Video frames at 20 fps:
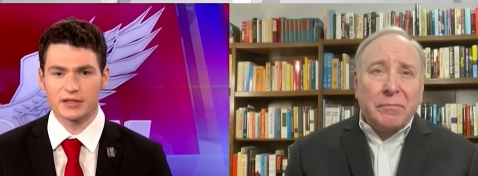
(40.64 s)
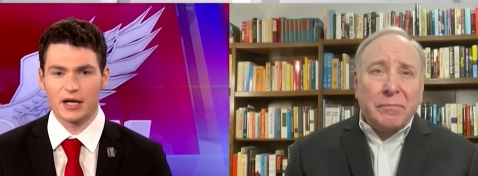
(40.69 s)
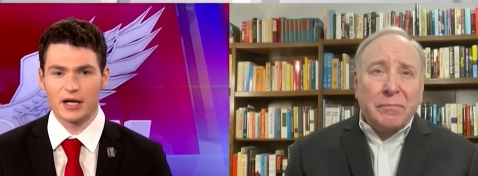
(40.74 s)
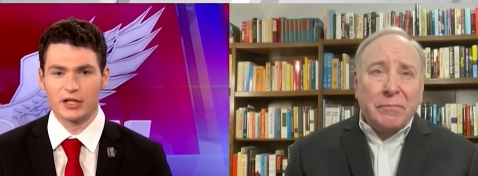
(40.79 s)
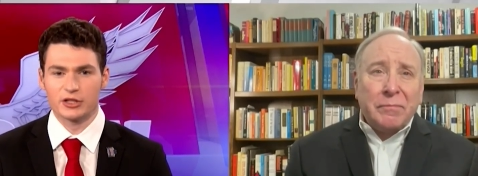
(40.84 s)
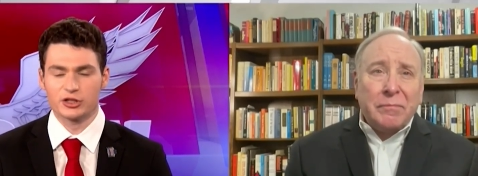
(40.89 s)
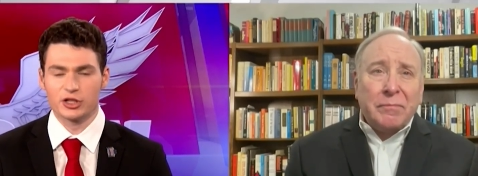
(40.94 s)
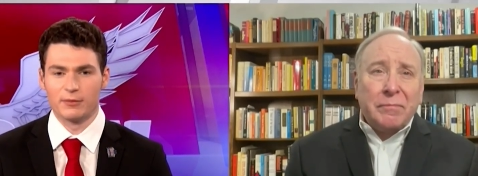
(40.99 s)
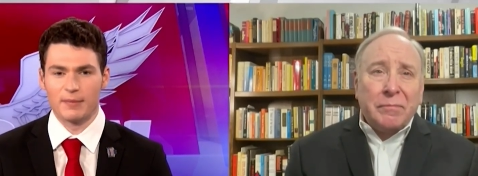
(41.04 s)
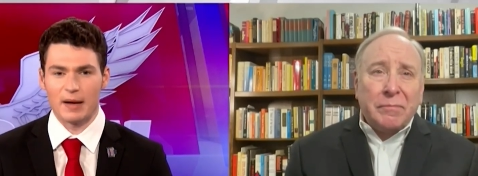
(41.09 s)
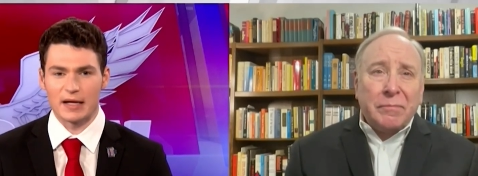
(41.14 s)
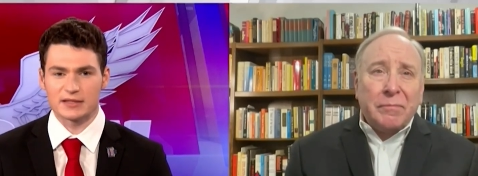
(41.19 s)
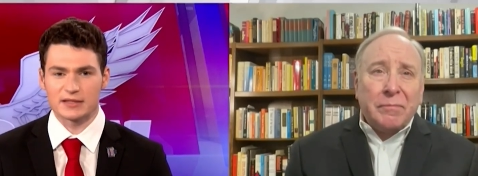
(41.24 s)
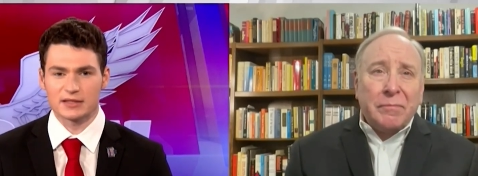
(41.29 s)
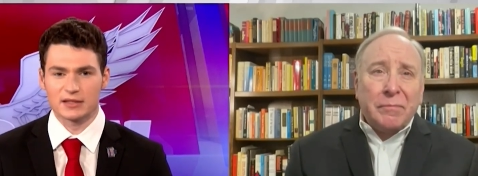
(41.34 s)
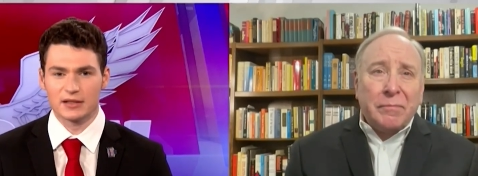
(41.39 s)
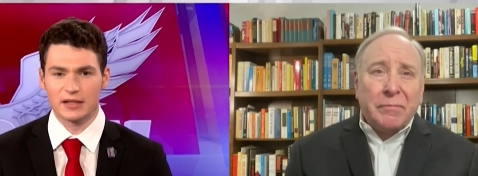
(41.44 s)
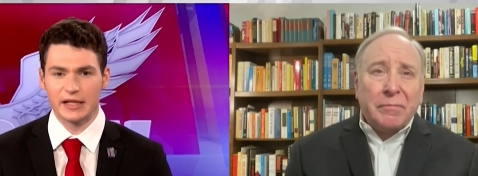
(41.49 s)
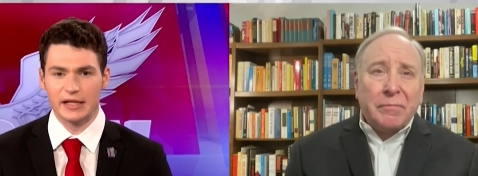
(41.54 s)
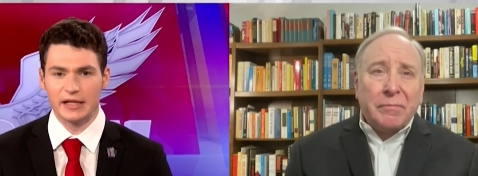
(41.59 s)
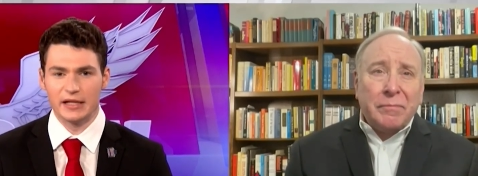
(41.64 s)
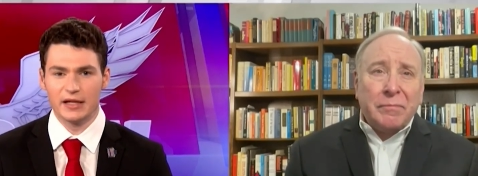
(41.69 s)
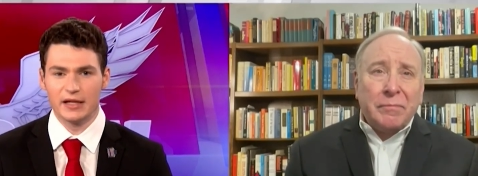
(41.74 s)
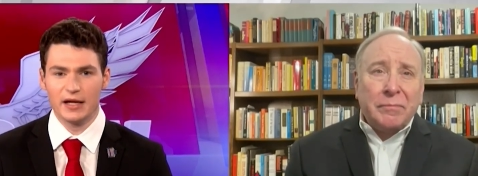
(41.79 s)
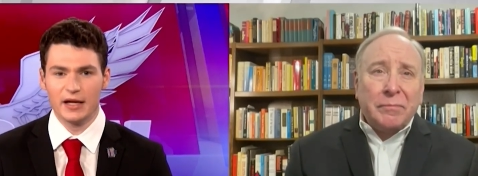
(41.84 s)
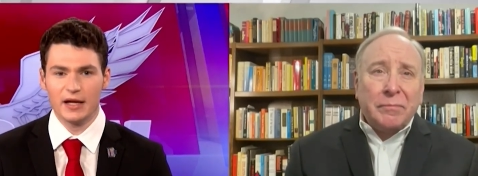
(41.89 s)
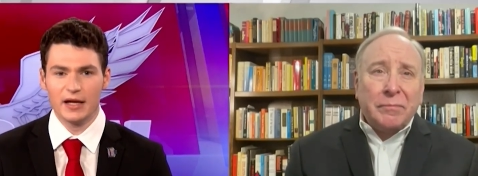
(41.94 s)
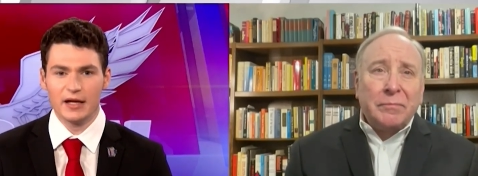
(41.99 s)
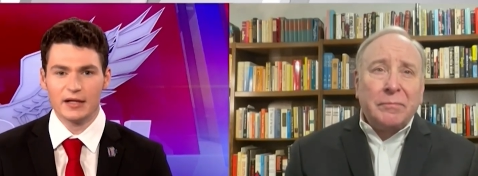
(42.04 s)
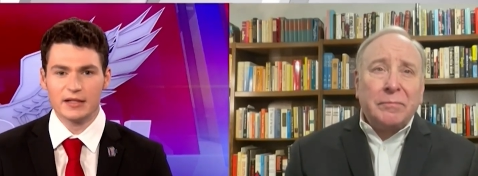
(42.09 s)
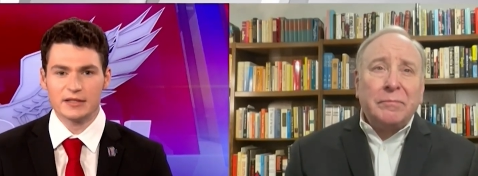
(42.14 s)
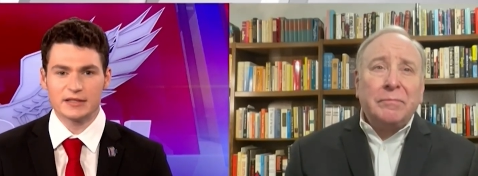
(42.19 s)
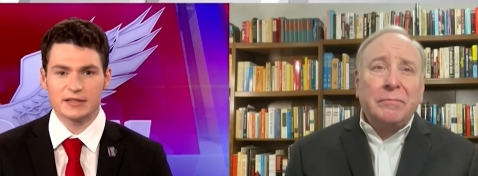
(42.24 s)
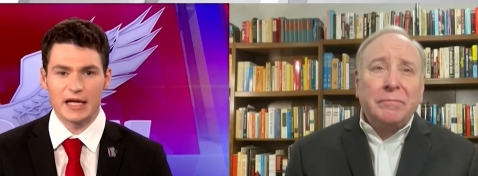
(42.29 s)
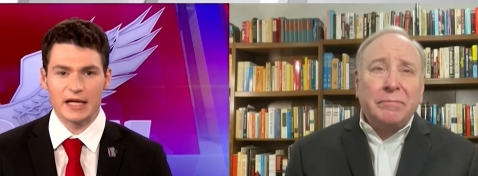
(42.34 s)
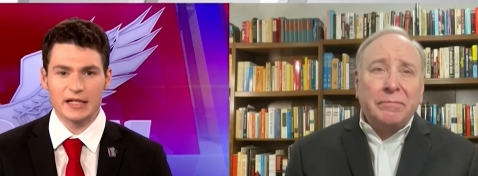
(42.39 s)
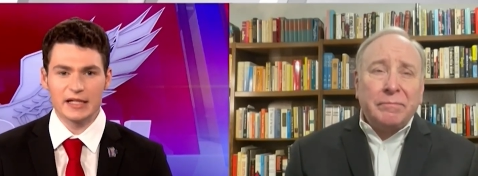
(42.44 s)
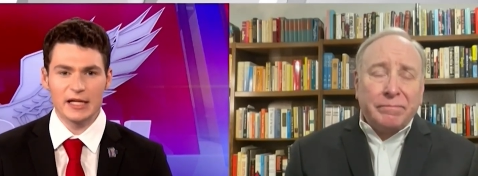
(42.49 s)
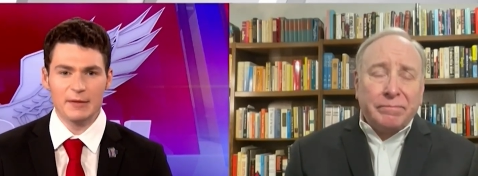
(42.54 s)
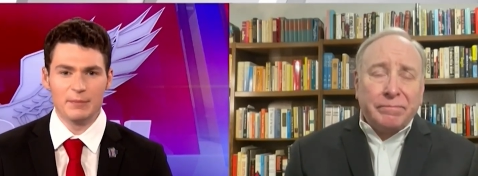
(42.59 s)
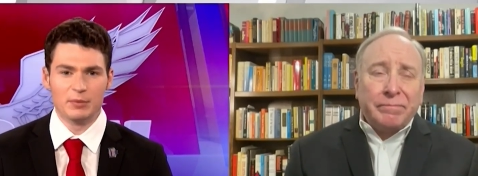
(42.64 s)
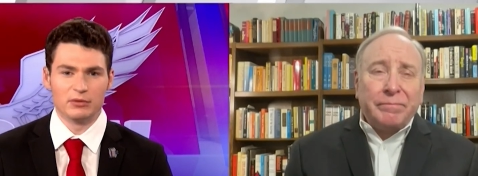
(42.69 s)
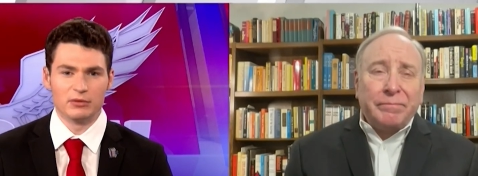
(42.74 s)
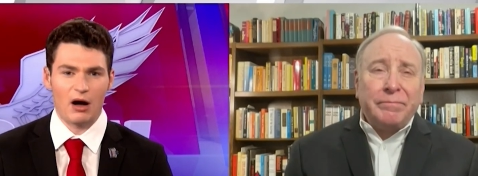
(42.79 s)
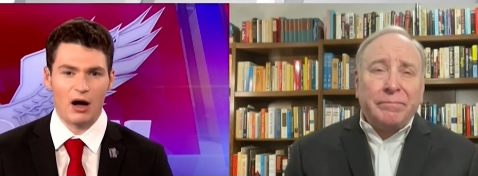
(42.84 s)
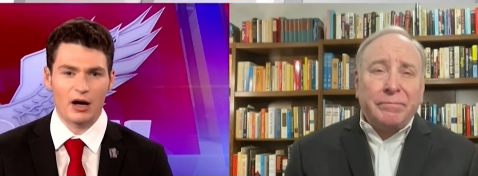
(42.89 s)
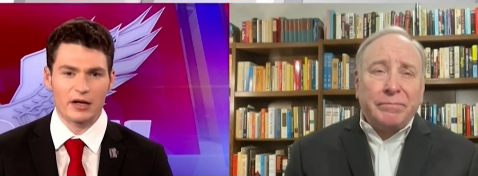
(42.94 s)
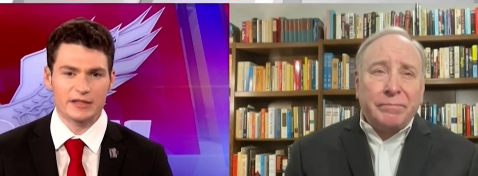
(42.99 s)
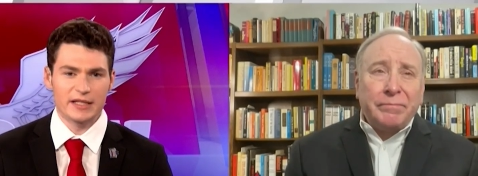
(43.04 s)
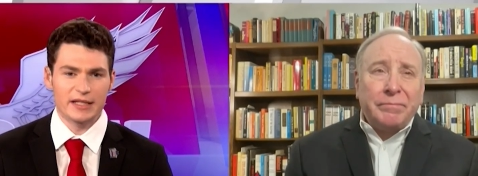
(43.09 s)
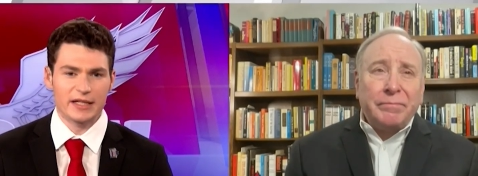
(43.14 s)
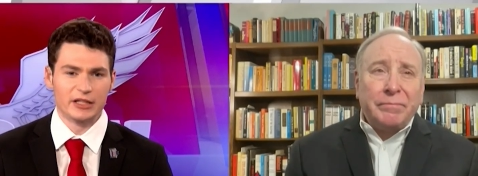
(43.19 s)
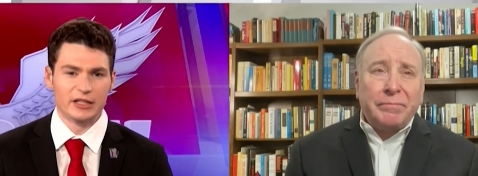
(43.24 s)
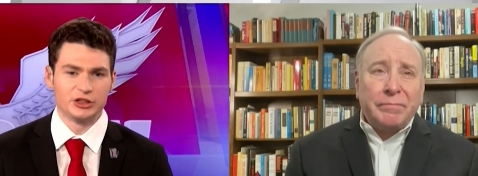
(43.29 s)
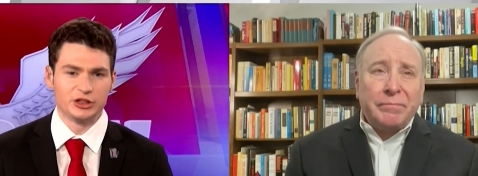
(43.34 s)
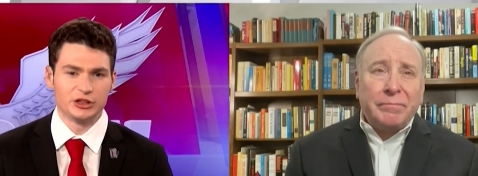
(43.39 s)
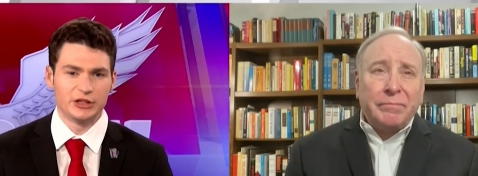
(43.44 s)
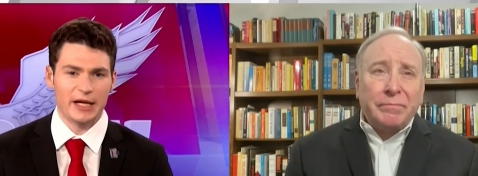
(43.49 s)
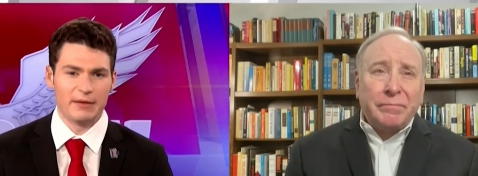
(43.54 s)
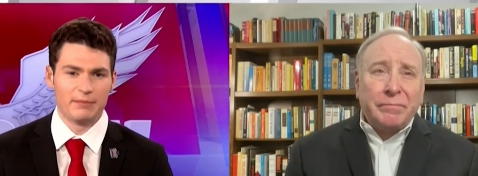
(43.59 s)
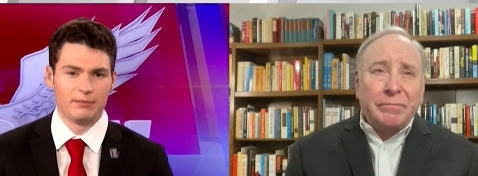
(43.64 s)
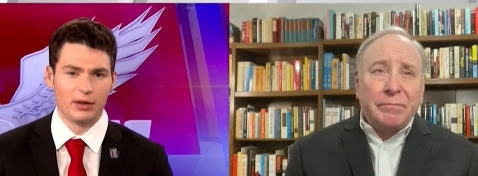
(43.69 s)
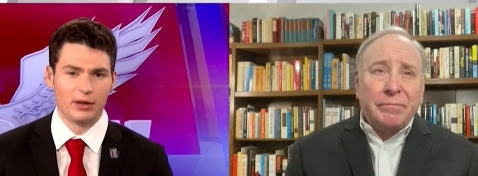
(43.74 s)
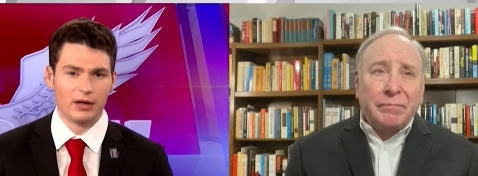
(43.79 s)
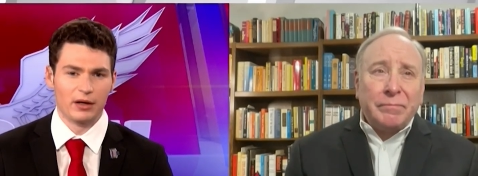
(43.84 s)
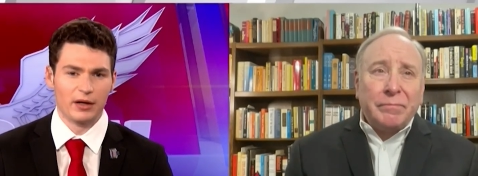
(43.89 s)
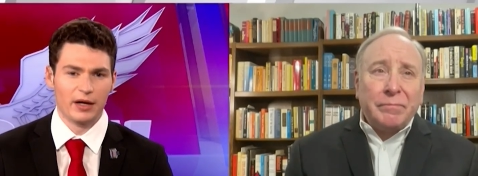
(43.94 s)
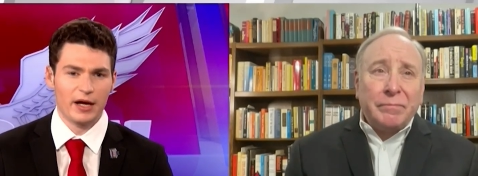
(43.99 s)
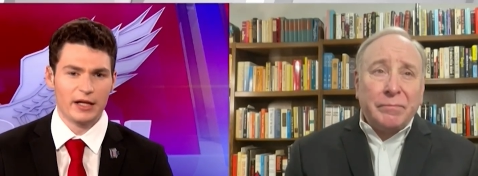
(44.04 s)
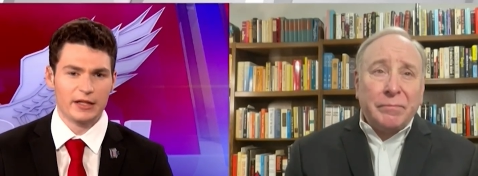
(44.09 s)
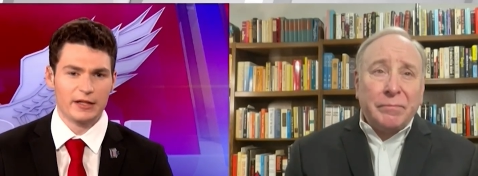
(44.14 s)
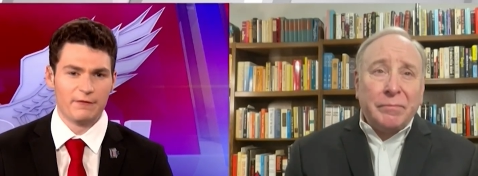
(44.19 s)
Speaker 1: uh, Thomas Lee, saying he belonged in a chamber.